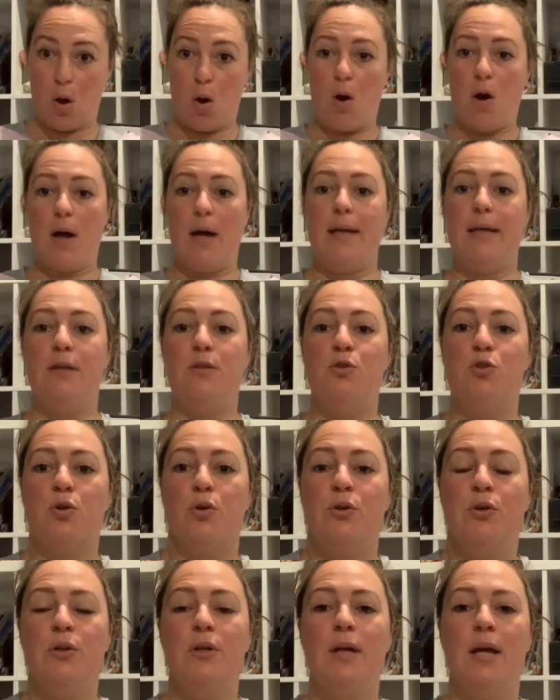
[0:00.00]
I
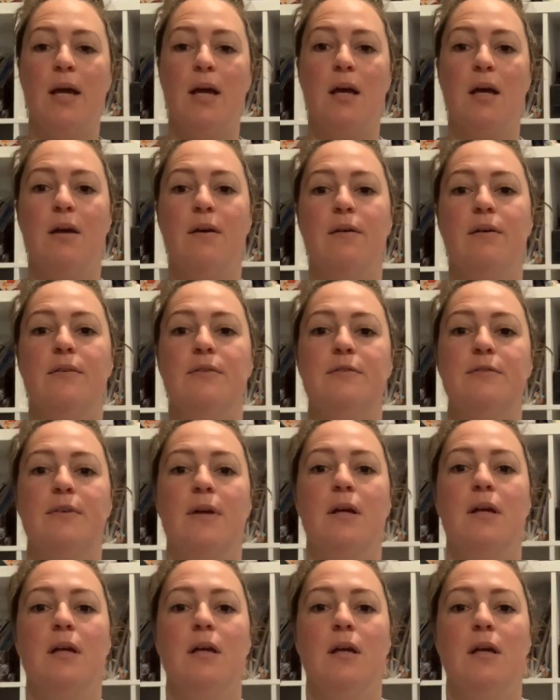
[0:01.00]
don't have
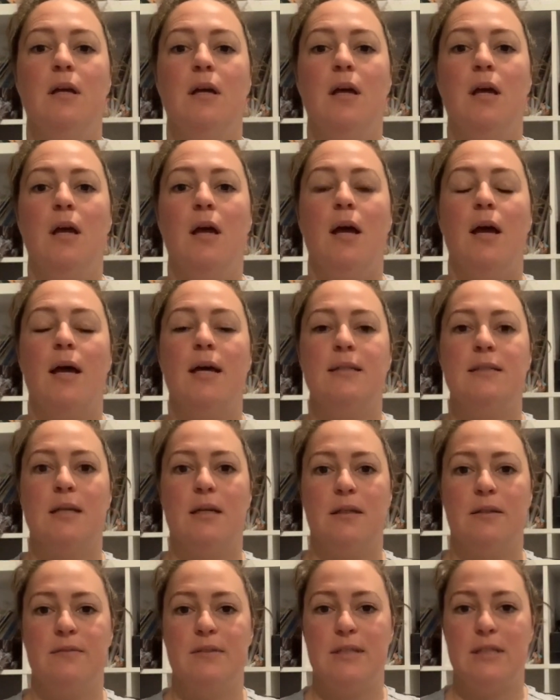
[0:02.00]
a
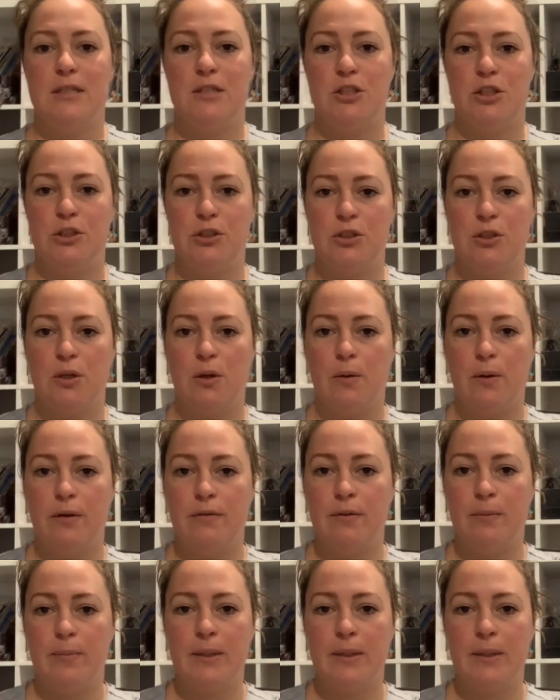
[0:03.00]
ton of stitching to go over,